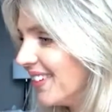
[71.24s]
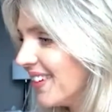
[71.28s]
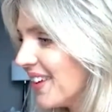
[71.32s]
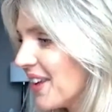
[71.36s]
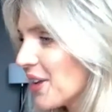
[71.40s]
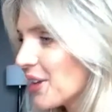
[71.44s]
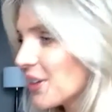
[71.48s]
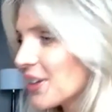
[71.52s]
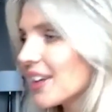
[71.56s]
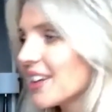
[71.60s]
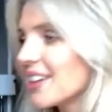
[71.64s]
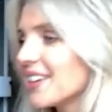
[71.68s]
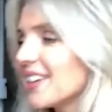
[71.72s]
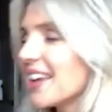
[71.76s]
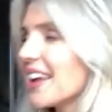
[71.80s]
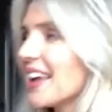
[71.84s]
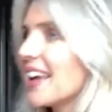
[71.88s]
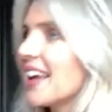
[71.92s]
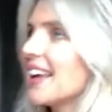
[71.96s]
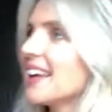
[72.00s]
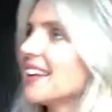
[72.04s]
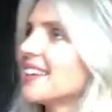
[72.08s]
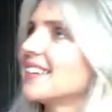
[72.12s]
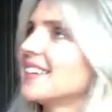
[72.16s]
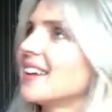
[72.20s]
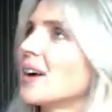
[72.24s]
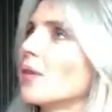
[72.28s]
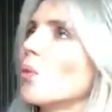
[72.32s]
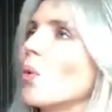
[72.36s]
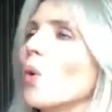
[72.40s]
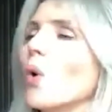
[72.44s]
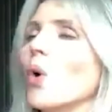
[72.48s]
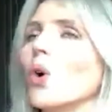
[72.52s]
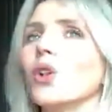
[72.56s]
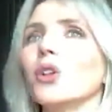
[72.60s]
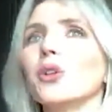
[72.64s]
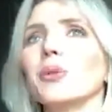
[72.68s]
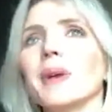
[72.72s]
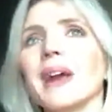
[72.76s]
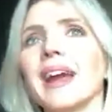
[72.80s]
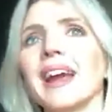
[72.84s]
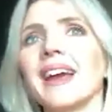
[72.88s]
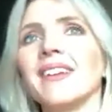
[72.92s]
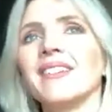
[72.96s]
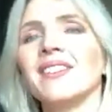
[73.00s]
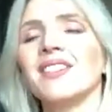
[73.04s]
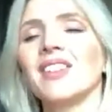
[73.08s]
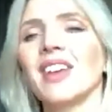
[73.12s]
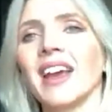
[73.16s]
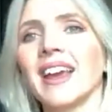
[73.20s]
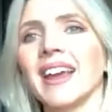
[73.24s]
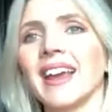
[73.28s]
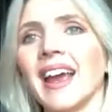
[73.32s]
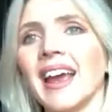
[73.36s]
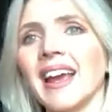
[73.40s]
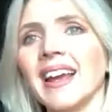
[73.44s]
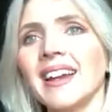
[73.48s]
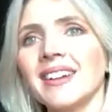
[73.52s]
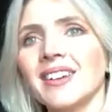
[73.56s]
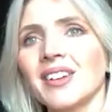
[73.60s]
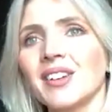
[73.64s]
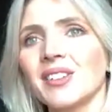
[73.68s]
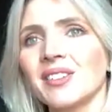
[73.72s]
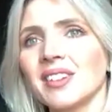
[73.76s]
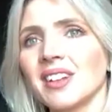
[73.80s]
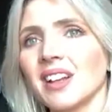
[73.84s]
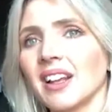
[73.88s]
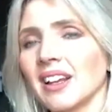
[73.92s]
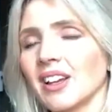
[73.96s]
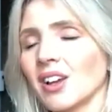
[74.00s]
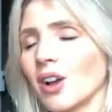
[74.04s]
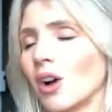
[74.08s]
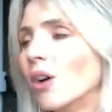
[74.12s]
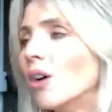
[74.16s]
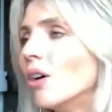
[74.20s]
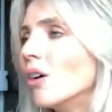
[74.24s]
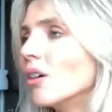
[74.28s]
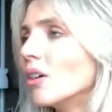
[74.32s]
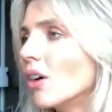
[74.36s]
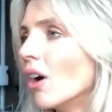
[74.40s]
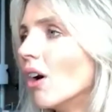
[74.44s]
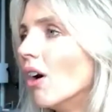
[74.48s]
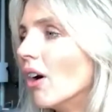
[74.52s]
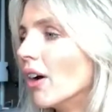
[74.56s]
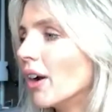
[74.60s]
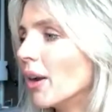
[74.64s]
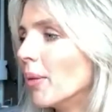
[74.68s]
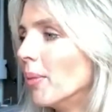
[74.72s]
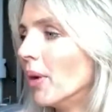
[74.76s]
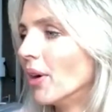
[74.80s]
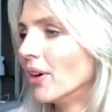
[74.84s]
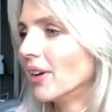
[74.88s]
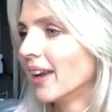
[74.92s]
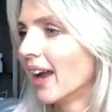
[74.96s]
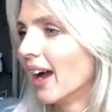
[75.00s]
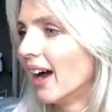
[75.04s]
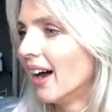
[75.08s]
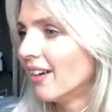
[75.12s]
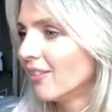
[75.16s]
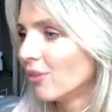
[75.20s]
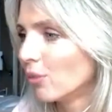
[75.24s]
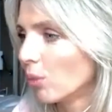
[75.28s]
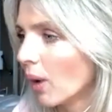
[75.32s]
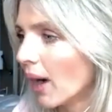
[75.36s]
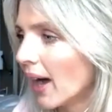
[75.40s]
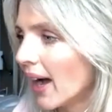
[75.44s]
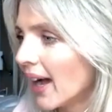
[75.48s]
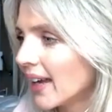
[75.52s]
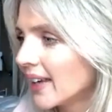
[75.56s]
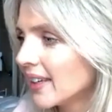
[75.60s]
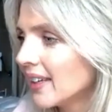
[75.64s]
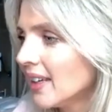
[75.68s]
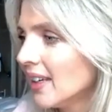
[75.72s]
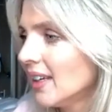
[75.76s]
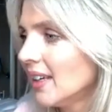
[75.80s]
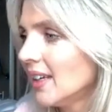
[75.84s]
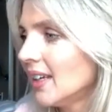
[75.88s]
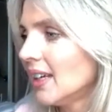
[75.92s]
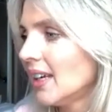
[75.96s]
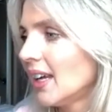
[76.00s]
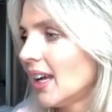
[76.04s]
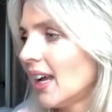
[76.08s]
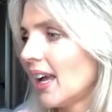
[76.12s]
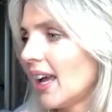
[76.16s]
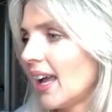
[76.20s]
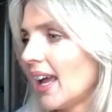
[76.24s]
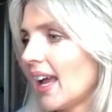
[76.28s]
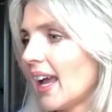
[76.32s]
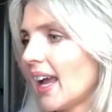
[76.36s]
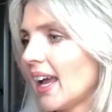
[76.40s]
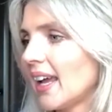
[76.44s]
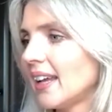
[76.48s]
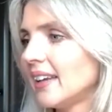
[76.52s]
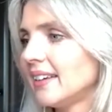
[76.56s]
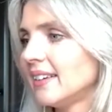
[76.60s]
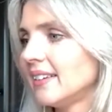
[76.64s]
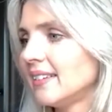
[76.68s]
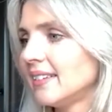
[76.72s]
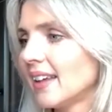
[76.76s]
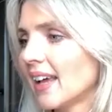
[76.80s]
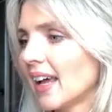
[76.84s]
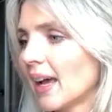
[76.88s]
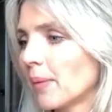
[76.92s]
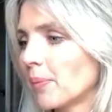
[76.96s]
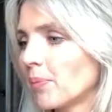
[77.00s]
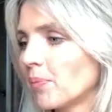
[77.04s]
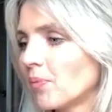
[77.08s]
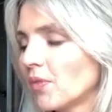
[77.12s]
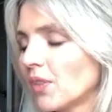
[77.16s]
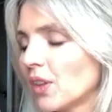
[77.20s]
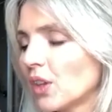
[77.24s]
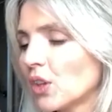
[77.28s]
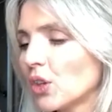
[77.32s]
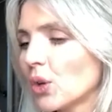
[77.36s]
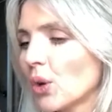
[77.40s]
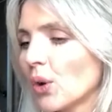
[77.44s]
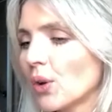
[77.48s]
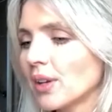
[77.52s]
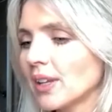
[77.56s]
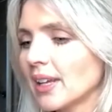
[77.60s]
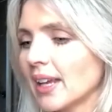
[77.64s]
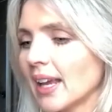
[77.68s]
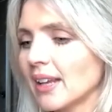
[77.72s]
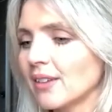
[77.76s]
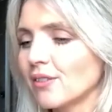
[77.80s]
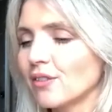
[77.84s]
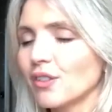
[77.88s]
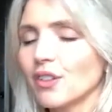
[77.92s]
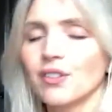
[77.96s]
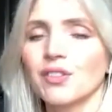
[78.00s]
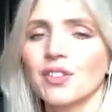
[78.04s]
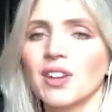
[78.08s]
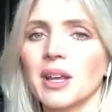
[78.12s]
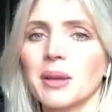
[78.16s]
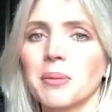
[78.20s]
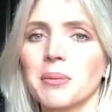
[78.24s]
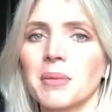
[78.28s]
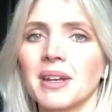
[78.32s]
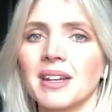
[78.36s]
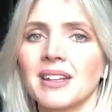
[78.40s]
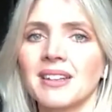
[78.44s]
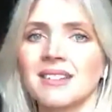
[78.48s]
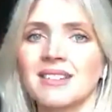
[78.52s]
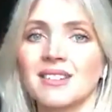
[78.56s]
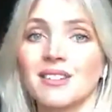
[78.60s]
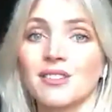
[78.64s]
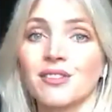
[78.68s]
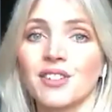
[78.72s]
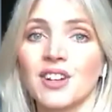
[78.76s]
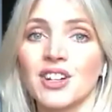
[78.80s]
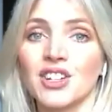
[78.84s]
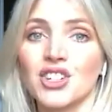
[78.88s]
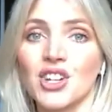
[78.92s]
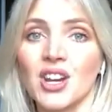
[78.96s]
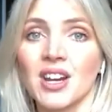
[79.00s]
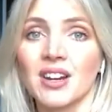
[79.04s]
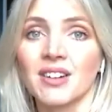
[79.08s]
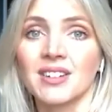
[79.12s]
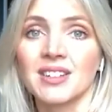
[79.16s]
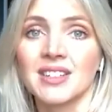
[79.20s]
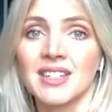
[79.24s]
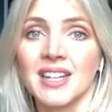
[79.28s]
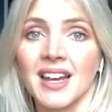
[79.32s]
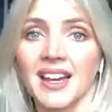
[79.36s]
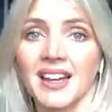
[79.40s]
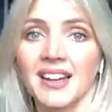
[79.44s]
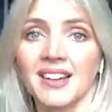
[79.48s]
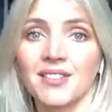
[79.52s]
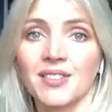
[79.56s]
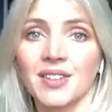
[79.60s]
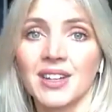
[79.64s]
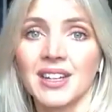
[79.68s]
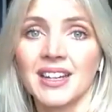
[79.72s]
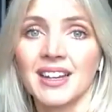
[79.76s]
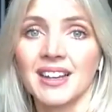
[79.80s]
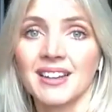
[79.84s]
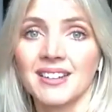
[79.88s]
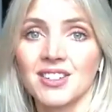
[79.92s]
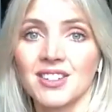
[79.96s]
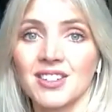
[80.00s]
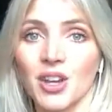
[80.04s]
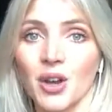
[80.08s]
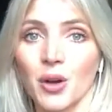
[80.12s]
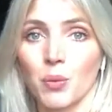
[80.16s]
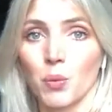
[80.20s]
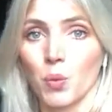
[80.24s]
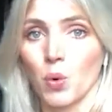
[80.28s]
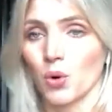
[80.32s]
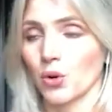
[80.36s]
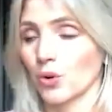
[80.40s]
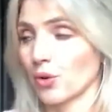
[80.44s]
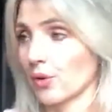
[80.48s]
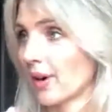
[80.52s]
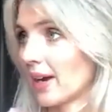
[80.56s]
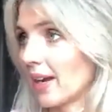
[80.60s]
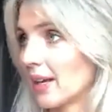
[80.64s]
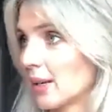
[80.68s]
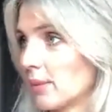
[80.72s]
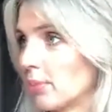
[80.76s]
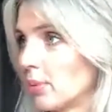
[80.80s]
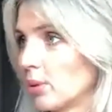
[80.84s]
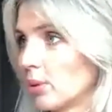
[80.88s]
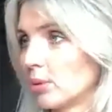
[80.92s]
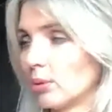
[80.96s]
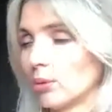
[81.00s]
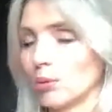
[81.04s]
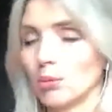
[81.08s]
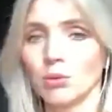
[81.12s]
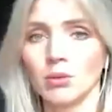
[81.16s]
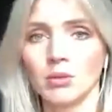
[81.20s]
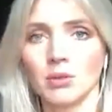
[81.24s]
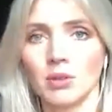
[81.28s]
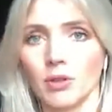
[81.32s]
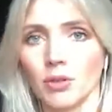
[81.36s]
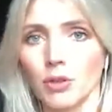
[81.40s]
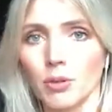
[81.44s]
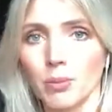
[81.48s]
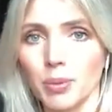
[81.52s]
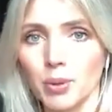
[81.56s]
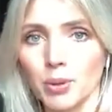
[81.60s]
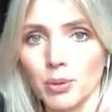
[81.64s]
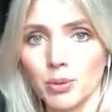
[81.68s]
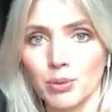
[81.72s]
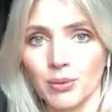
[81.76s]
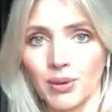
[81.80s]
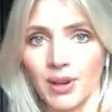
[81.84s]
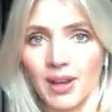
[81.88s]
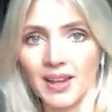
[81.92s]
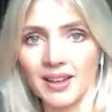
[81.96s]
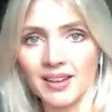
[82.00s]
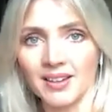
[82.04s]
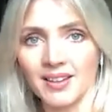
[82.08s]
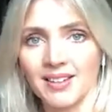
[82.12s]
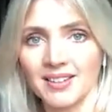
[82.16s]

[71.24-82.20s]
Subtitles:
hit a wall around day 8 because you're like, oh God, I'm only halfway. And you only get 15 minutes of fresh air a day where you get to go and walk around a pool on the pool deck